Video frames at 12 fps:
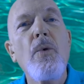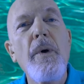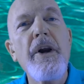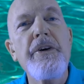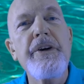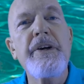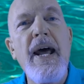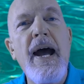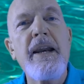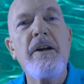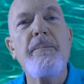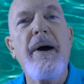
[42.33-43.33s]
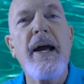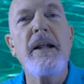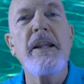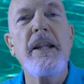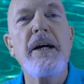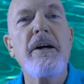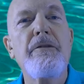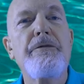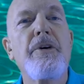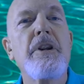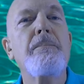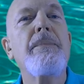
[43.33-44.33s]
We are united by a love
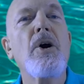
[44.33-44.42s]
for the